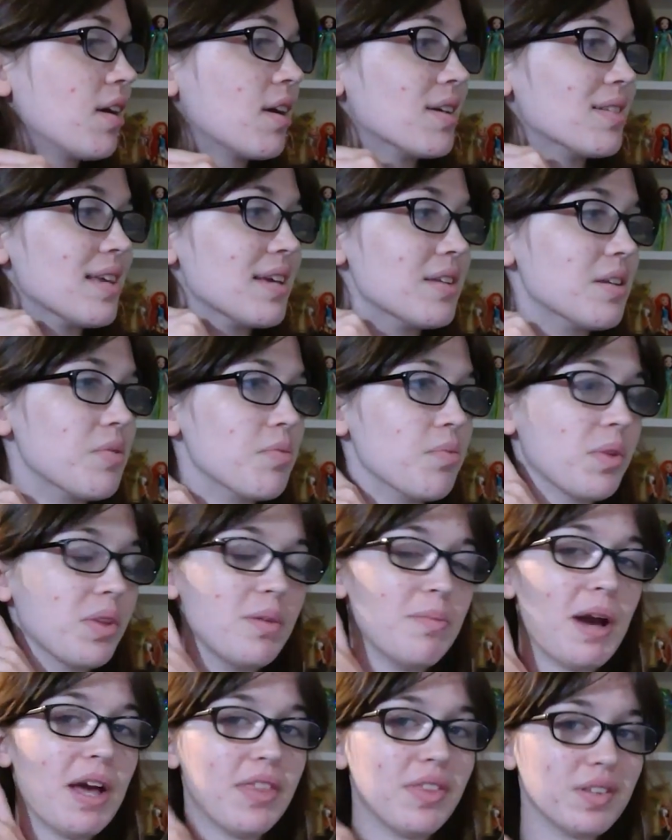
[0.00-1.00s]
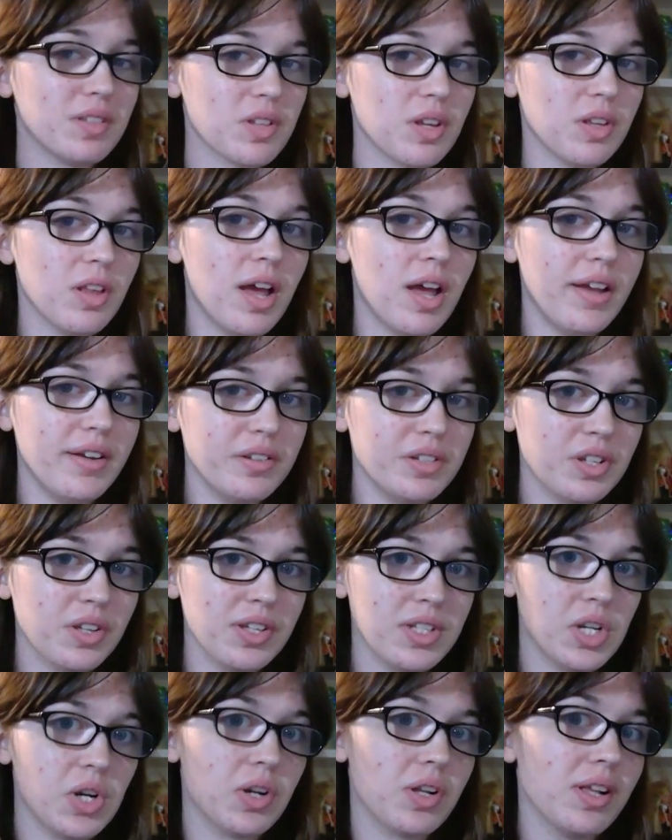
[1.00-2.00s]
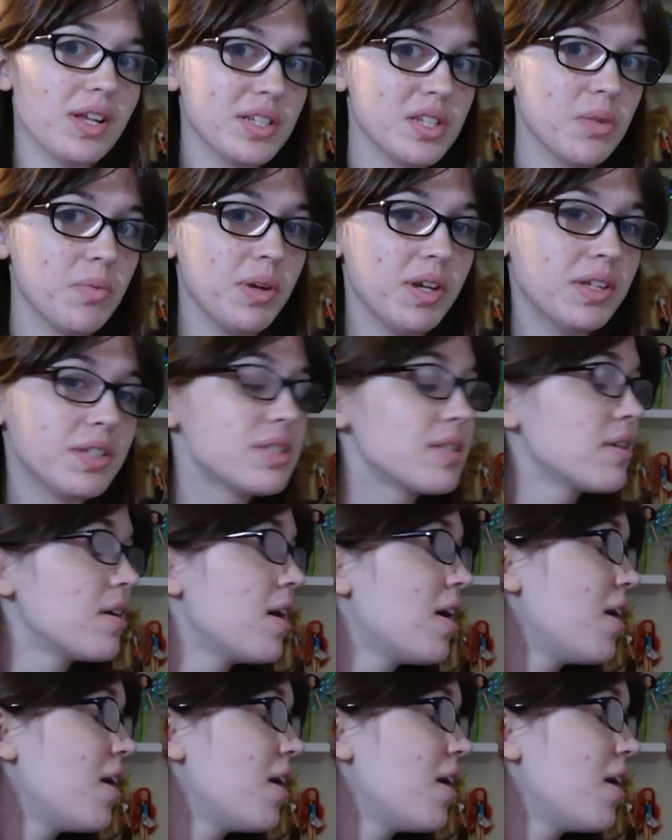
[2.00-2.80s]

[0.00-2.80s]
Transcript: because I didn't really buy things online until I started collecting Winx.